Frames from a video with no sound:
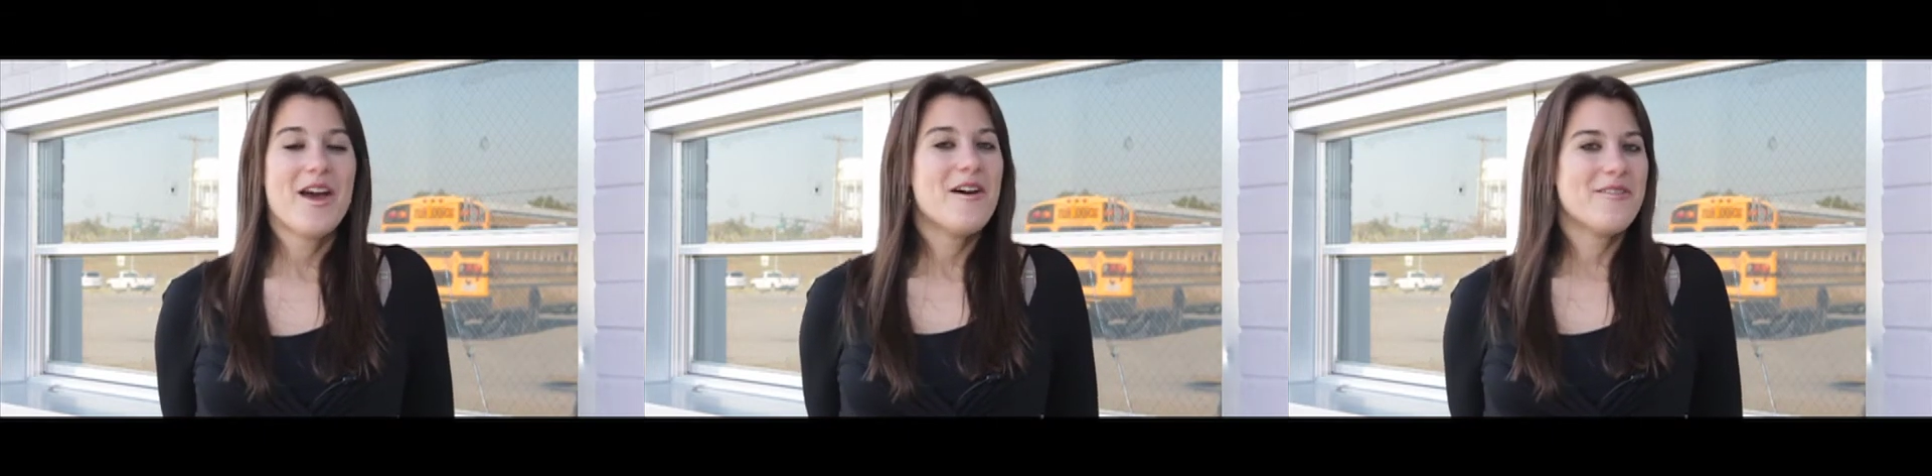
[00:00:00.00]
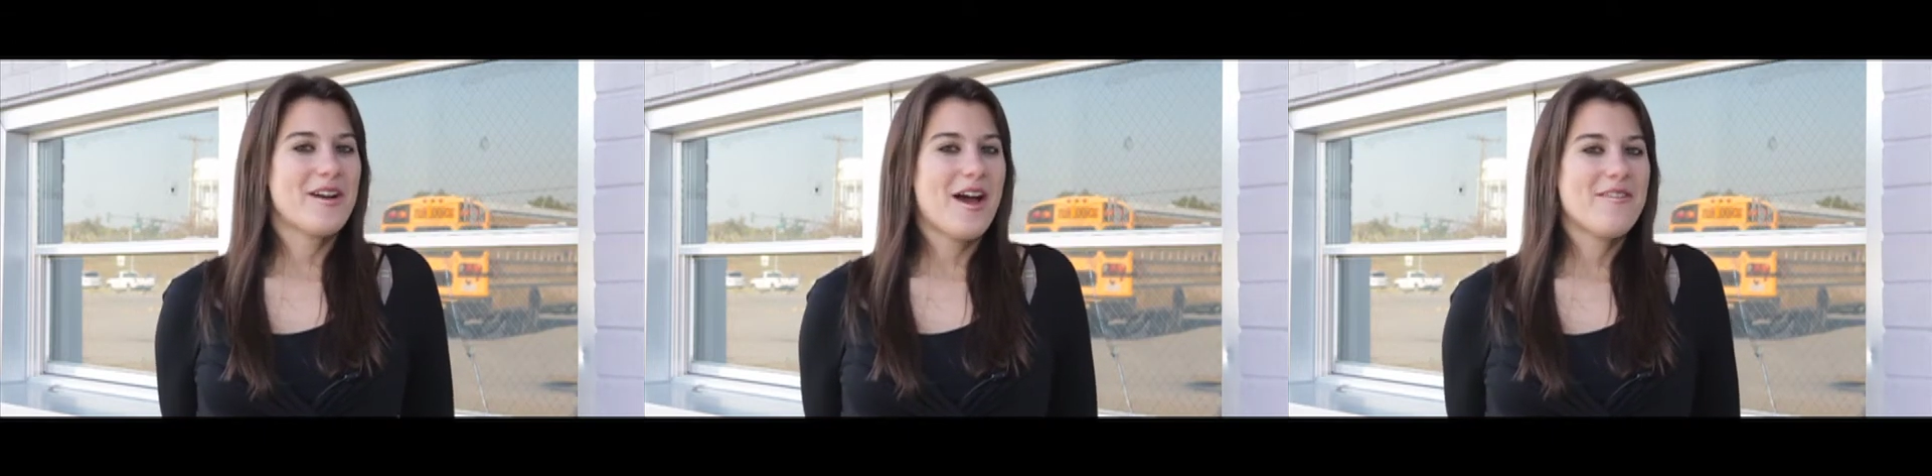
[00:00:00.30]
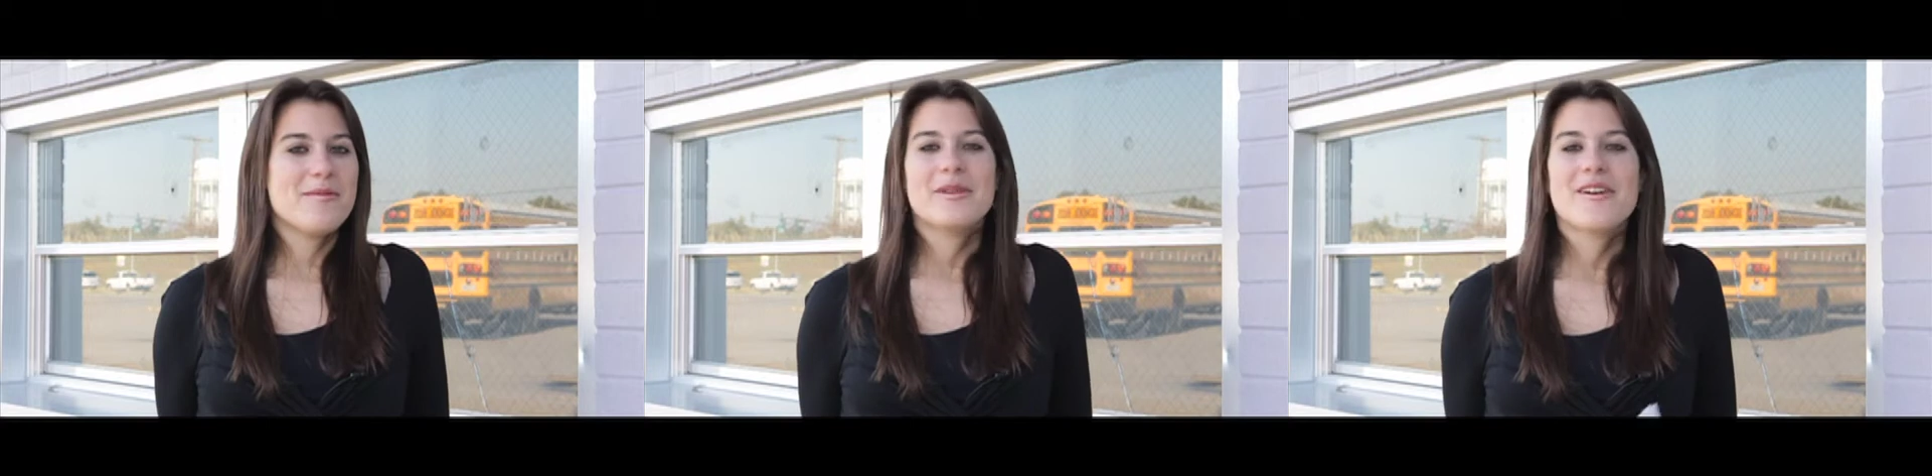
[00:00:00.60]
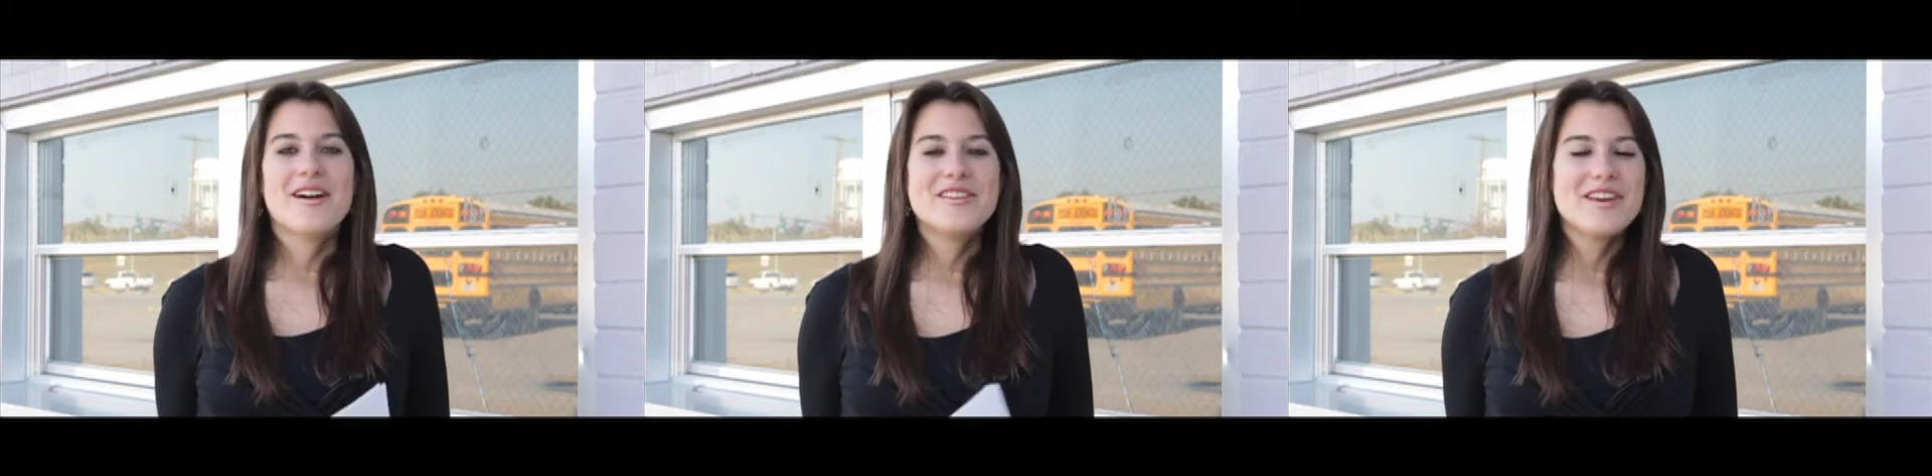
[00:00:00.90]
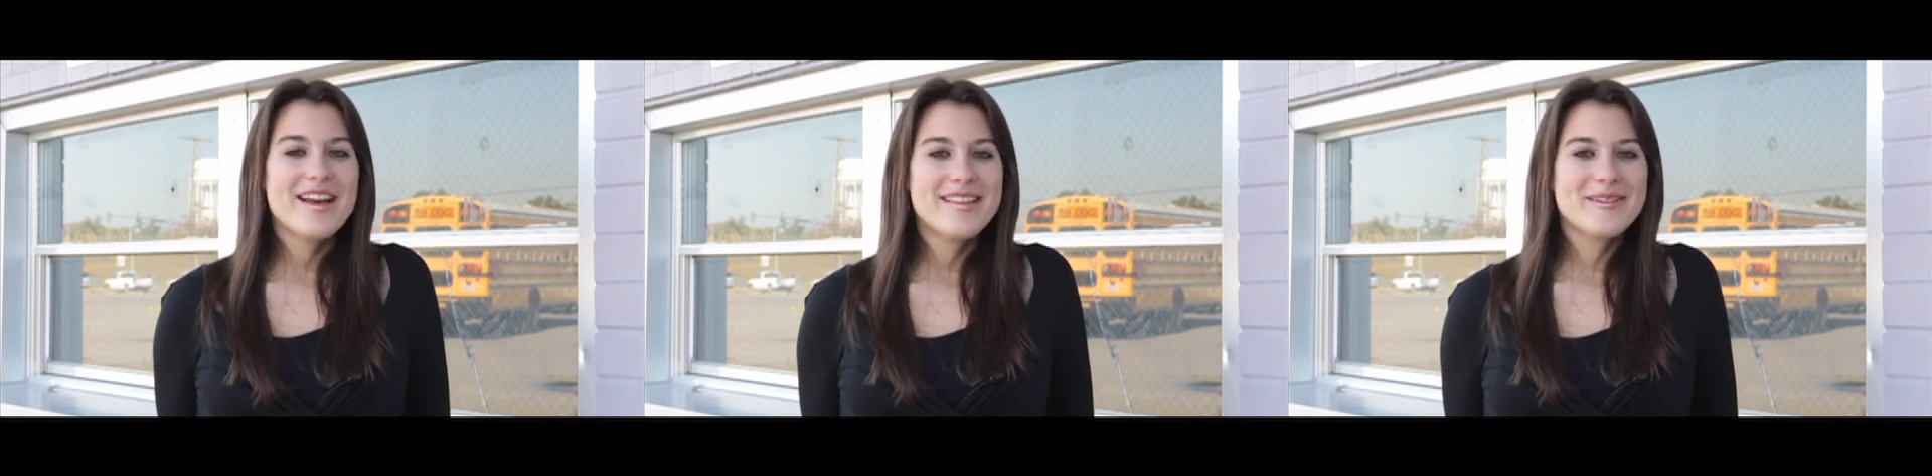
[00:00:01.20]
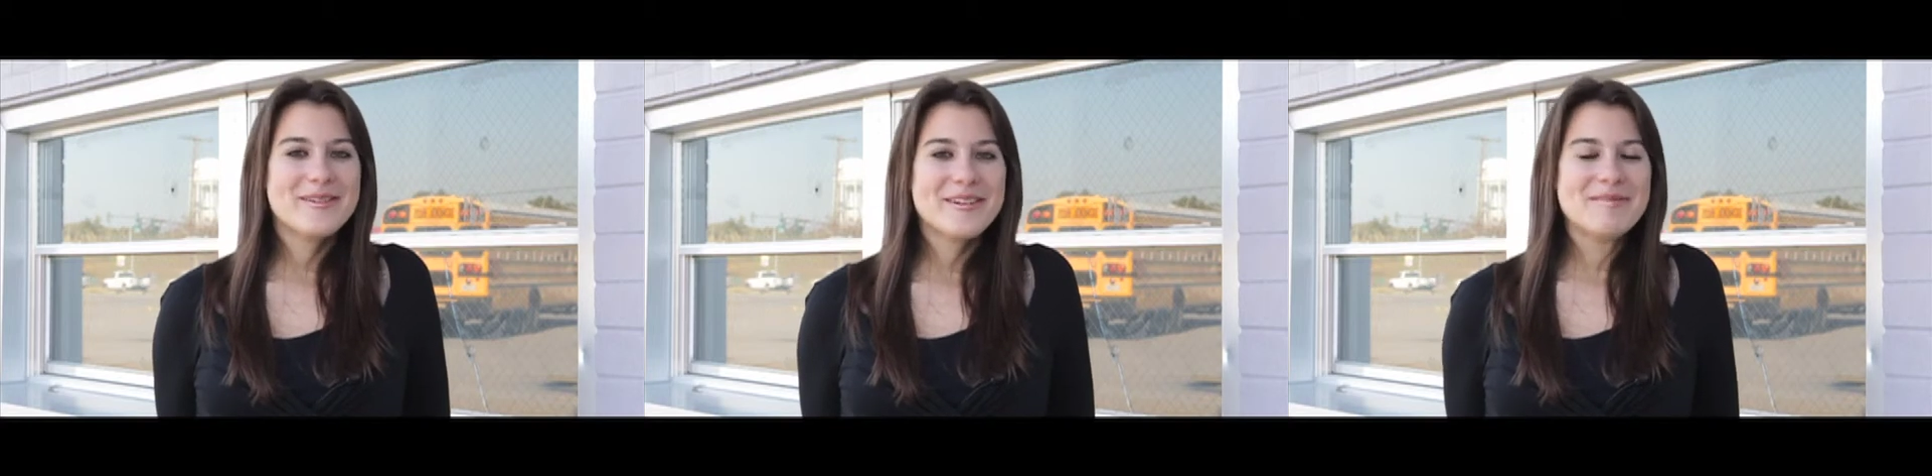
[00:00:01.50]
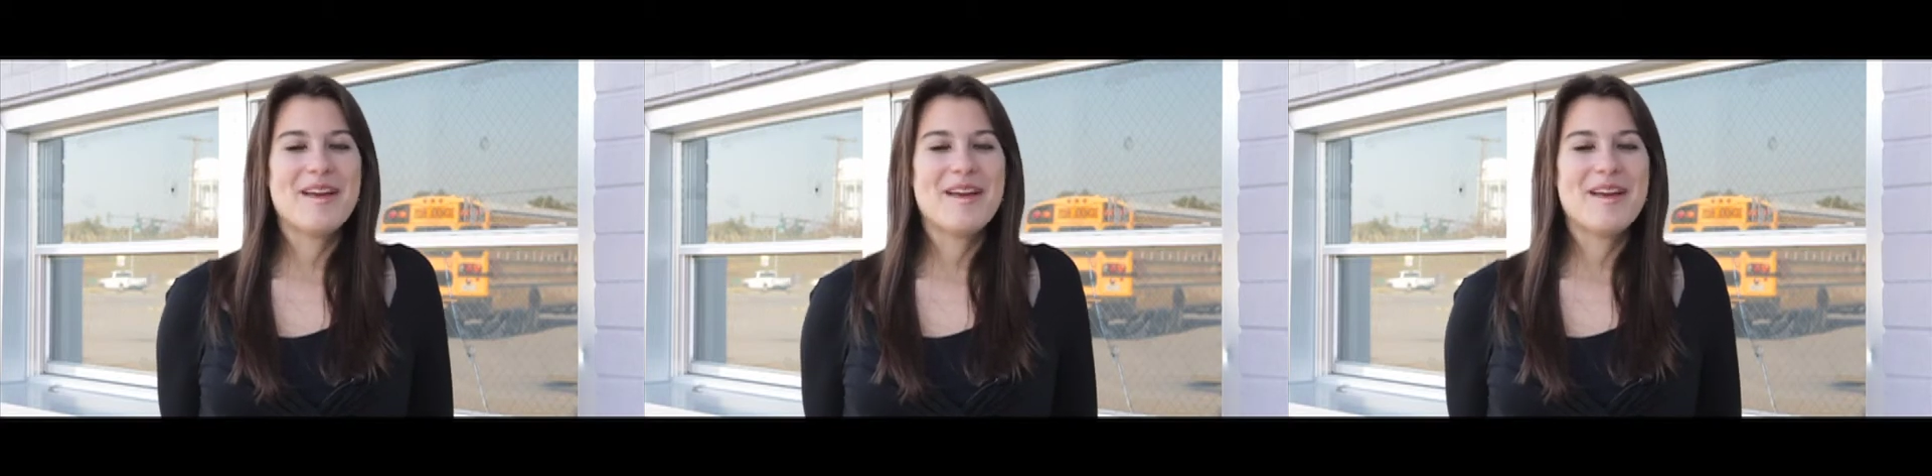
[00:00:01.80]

For now, from LaGrange High School,